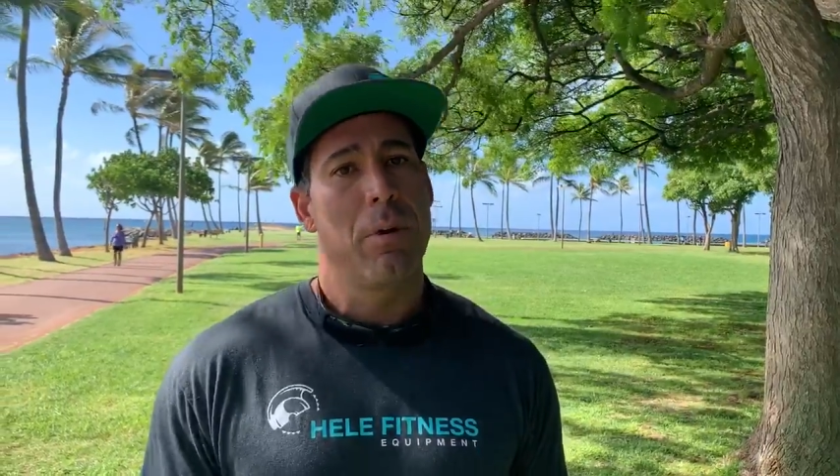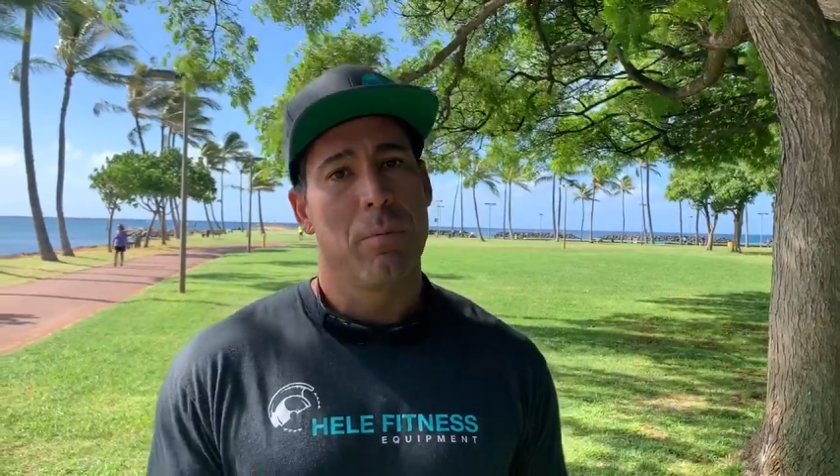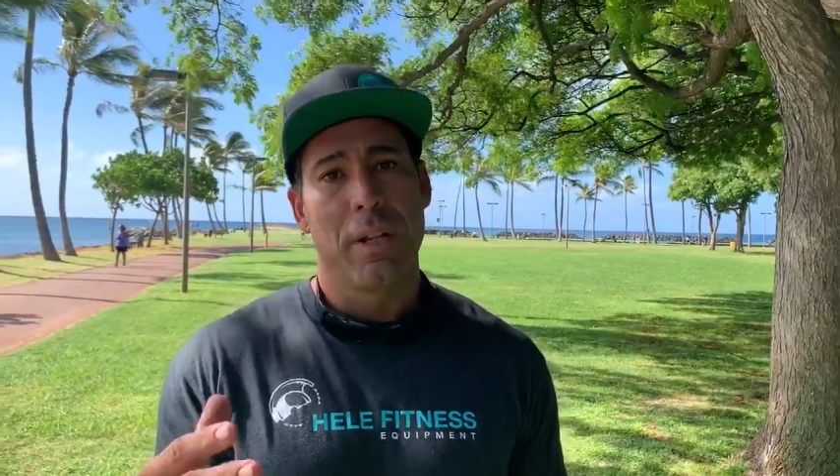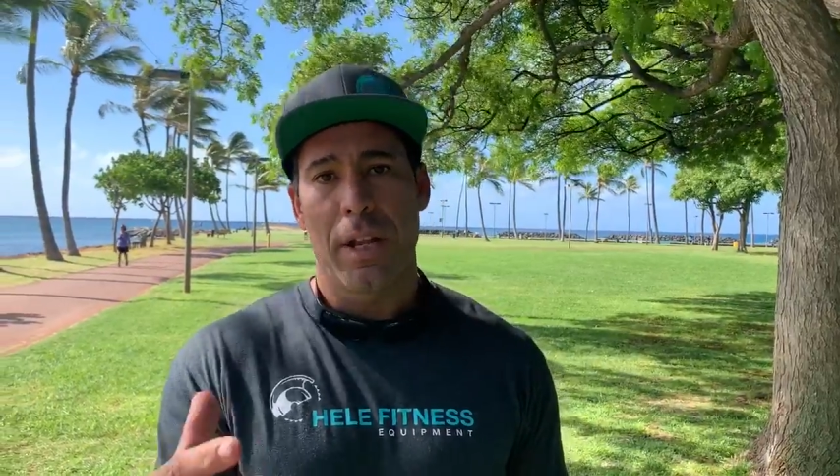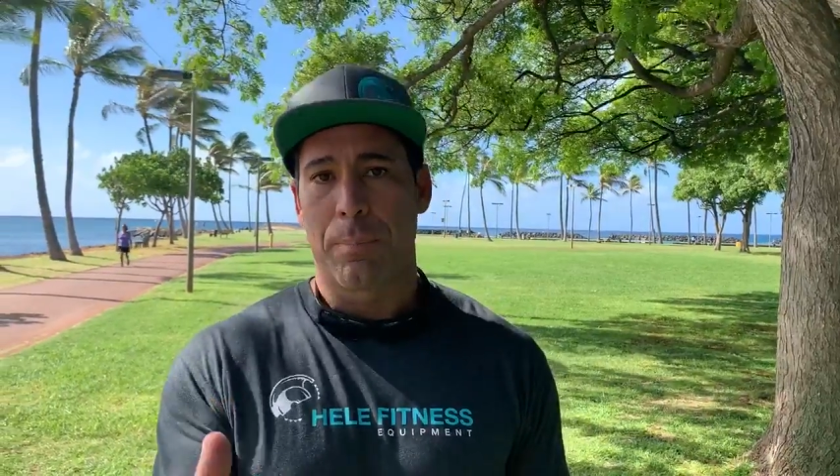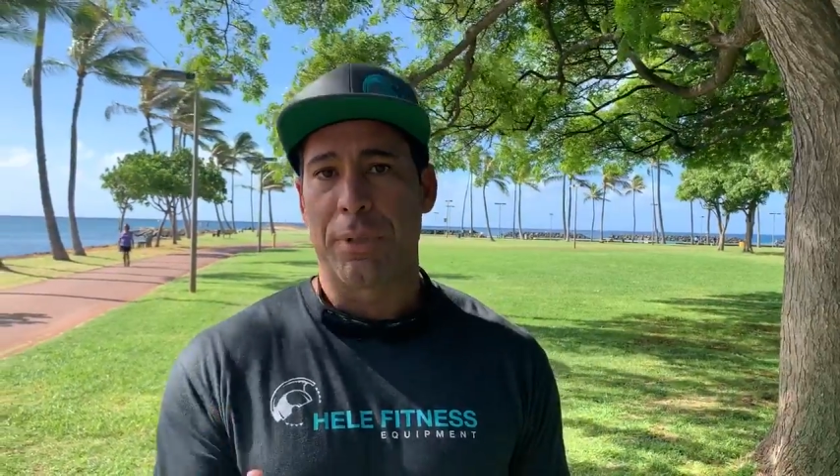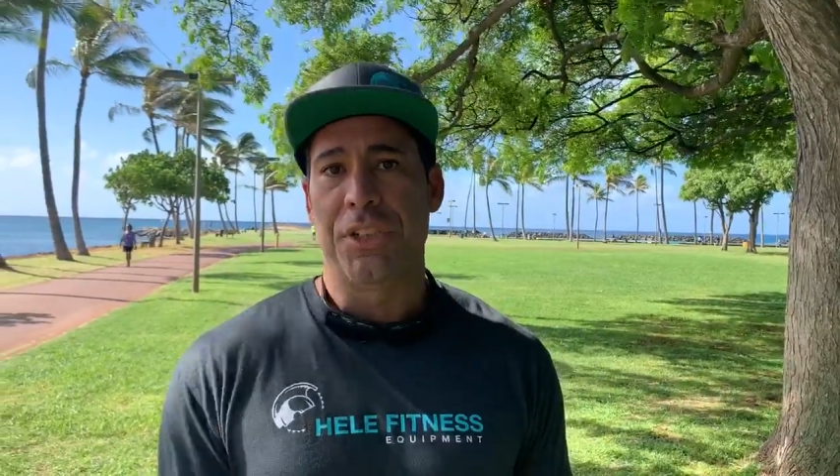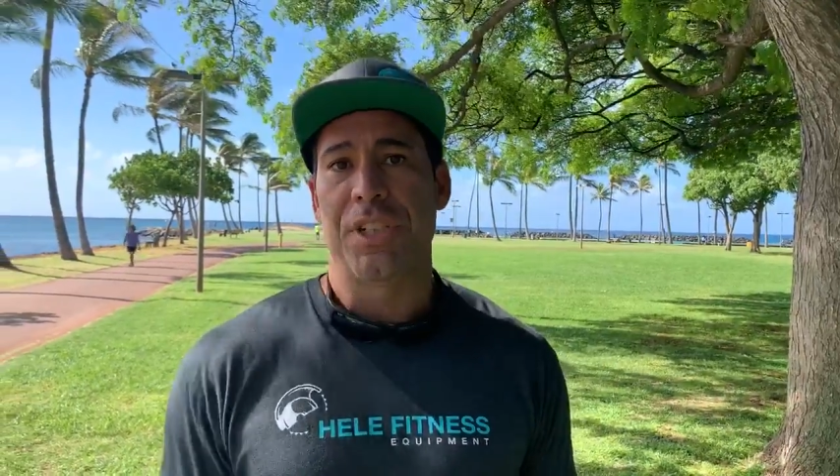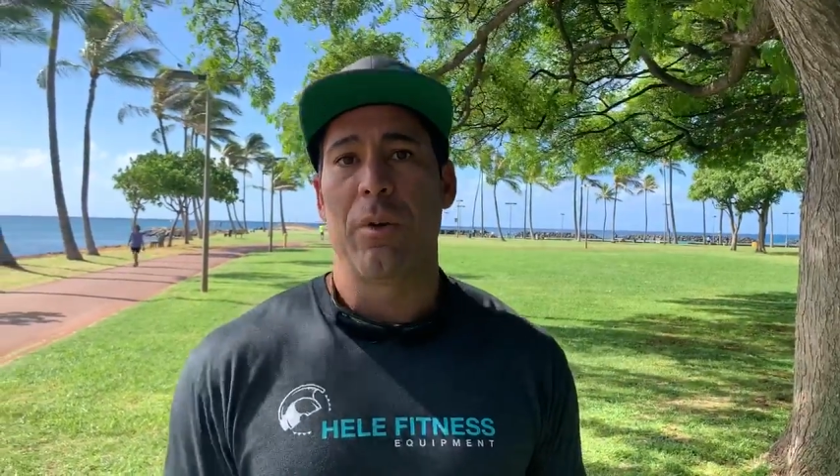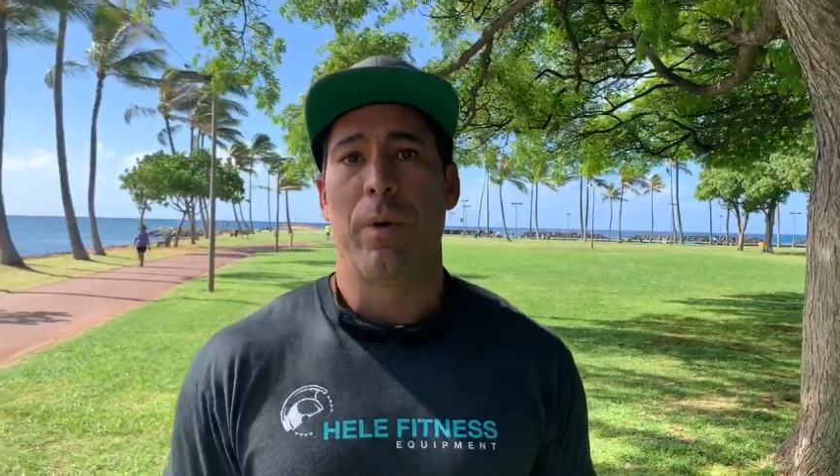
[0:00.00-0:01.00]
really
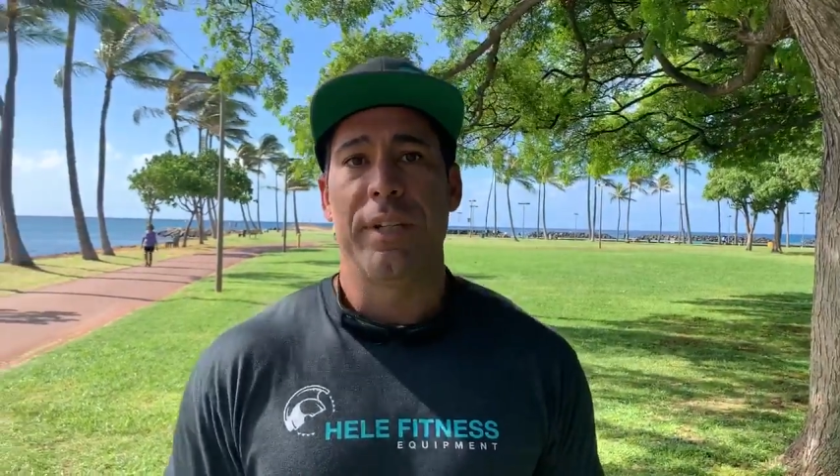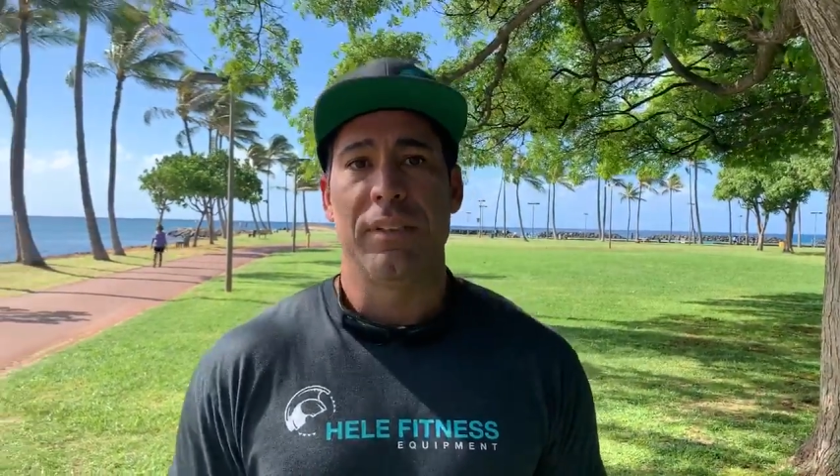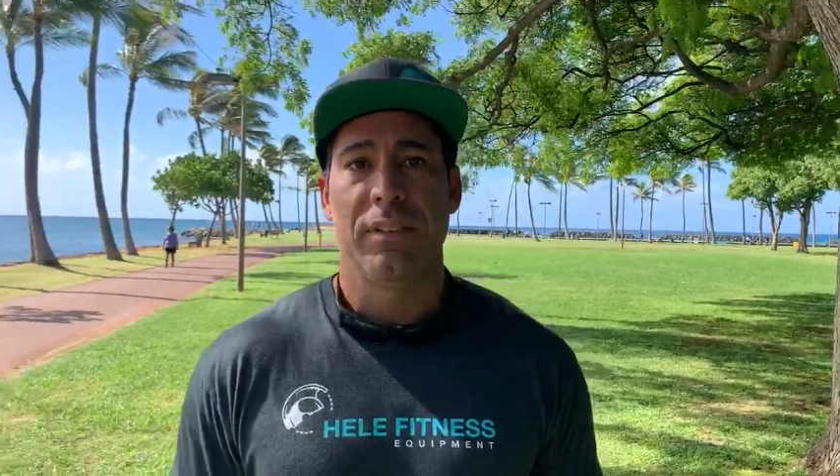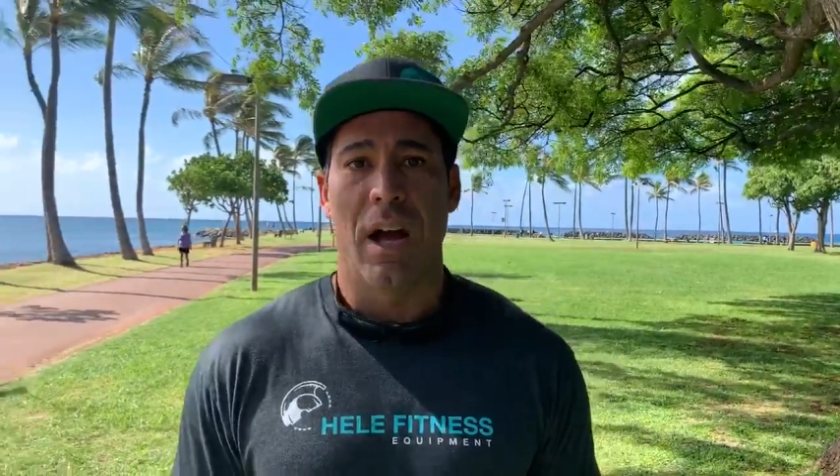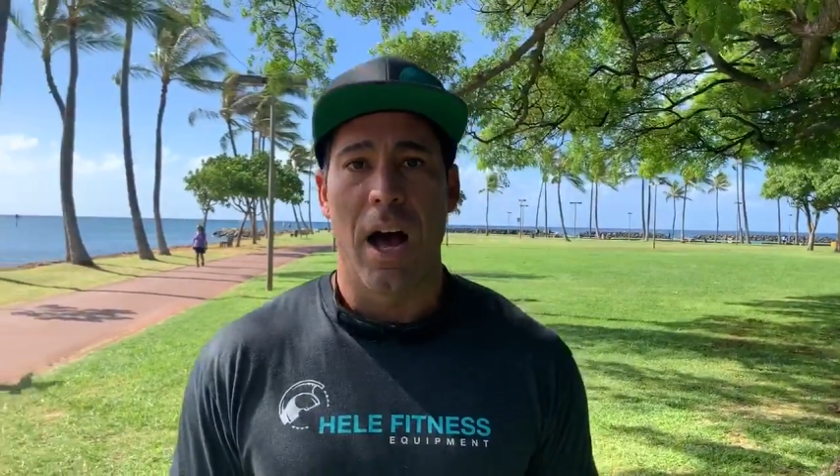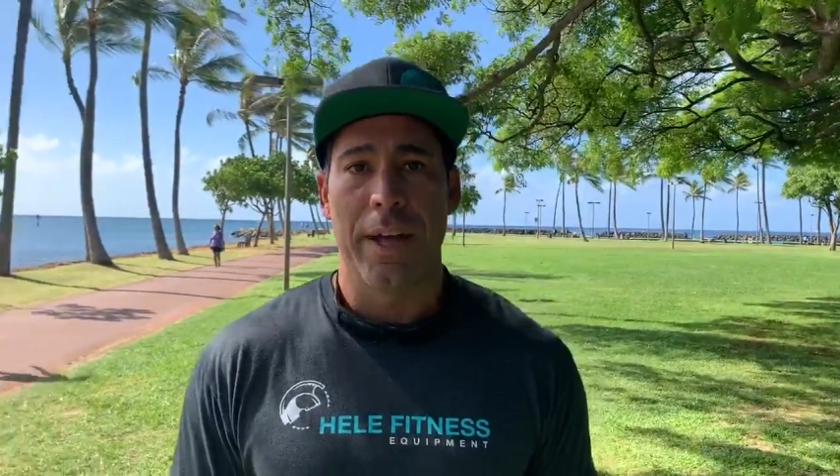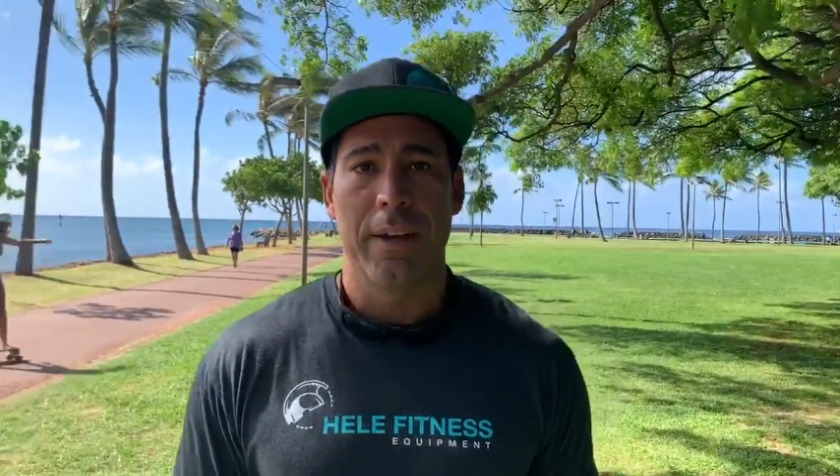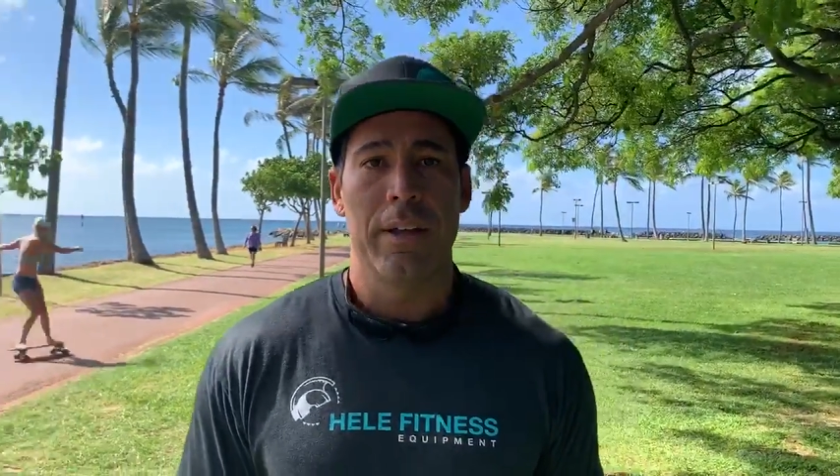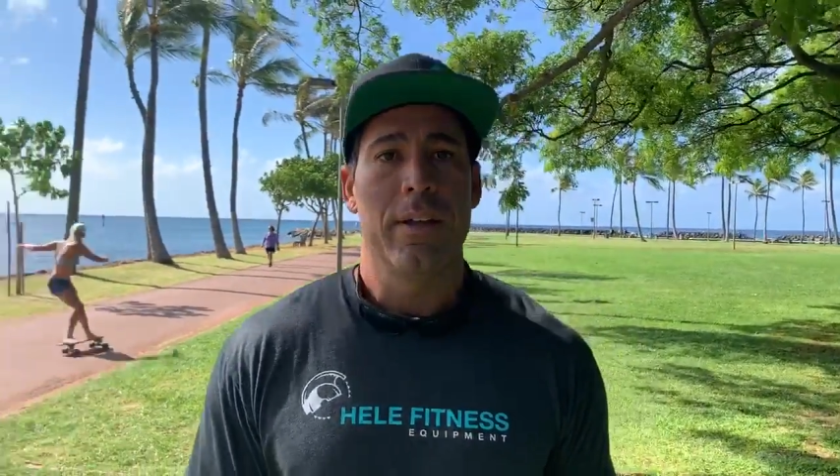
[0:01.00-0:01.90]
appreciate what he's done.